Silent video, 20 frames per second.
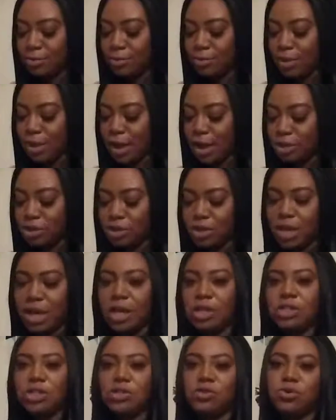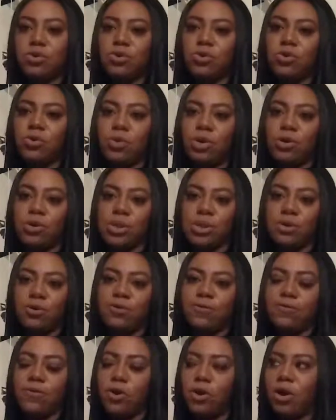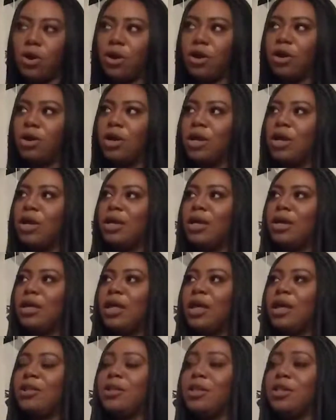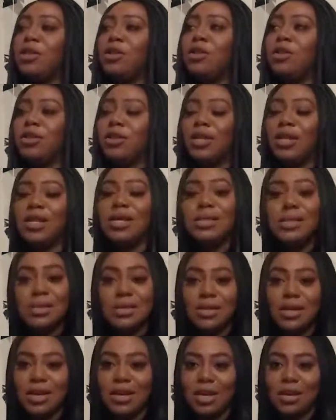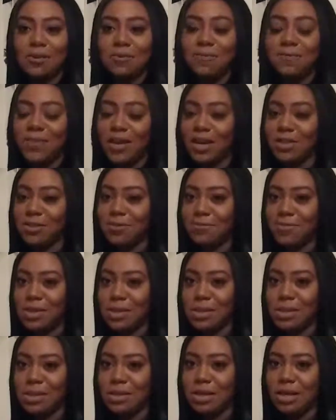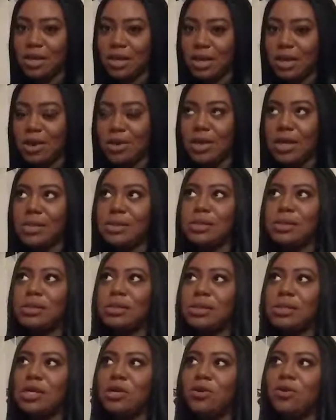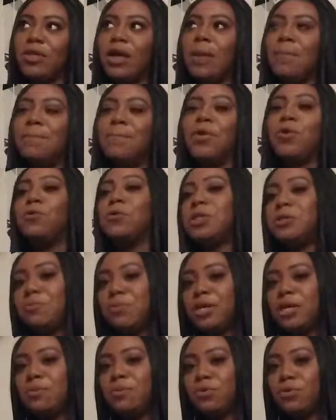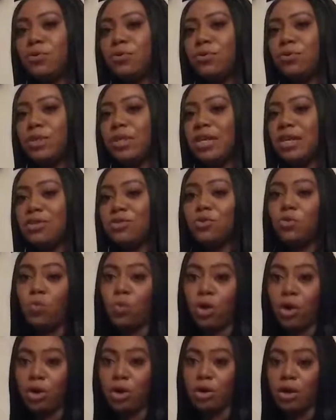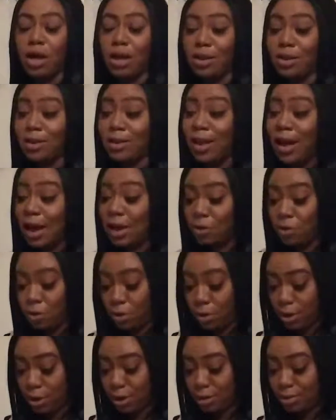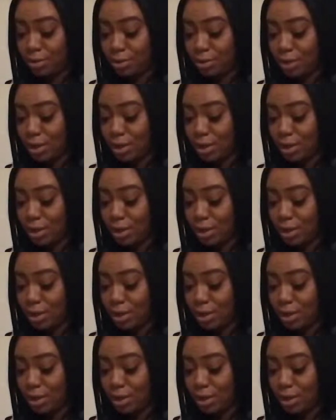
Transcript: educational career so far, listening and effective listening is a skill that most people need to work a lot on.